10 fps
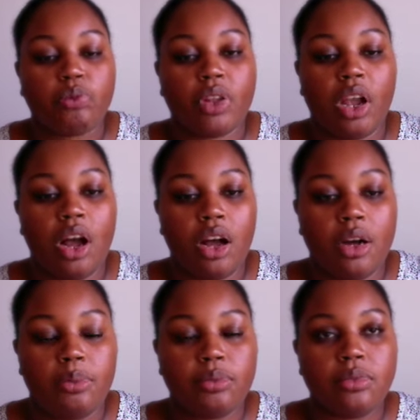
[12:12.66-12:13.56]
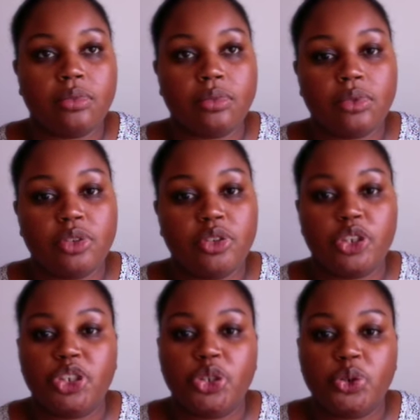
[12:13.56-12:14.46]
Um, do
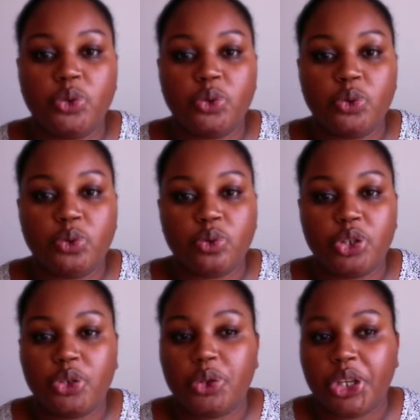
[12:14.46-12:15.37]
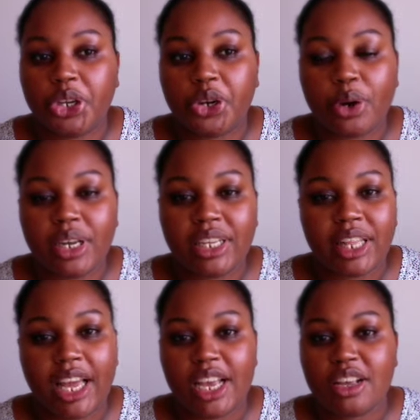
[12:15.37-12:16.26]
you hear any
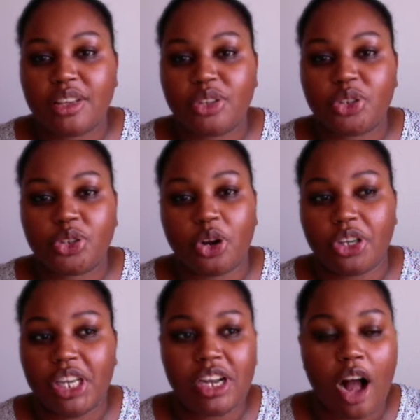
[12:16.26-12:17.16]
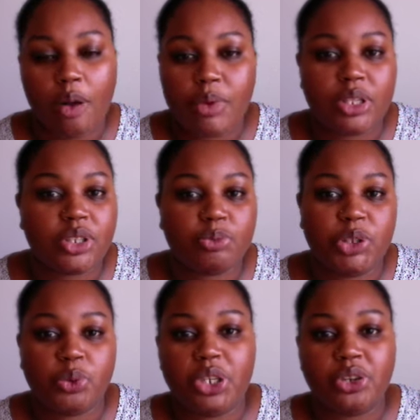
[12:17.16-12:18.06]
like snarky comments
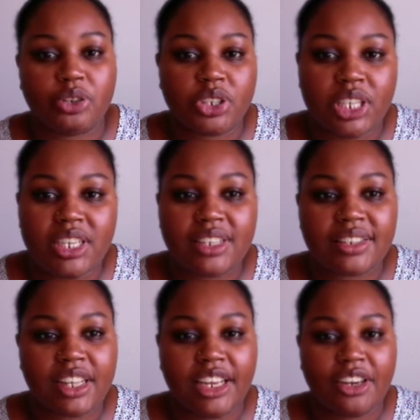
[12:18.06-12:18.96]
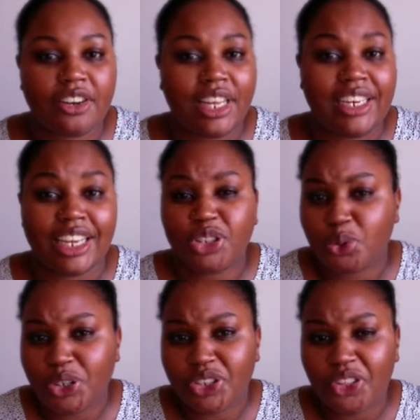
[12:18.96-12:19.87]
between nurses? Like, are they nice
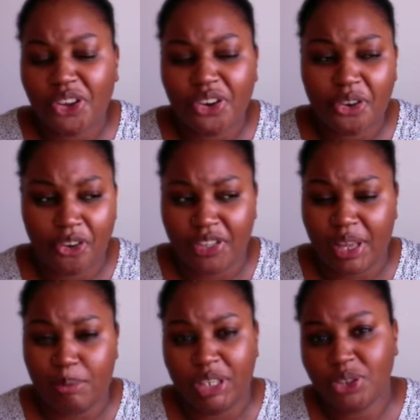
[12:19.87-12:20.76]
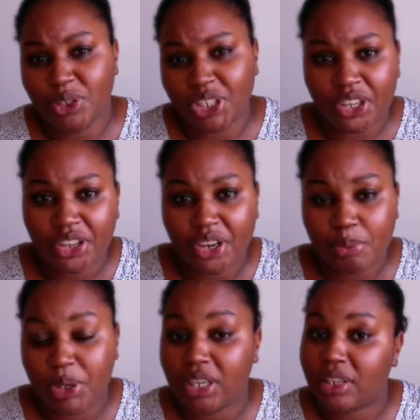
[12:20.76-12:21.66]
to each other or are they mean to each other?
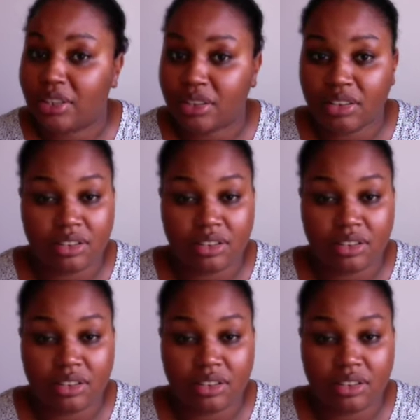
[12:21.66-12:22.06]
Because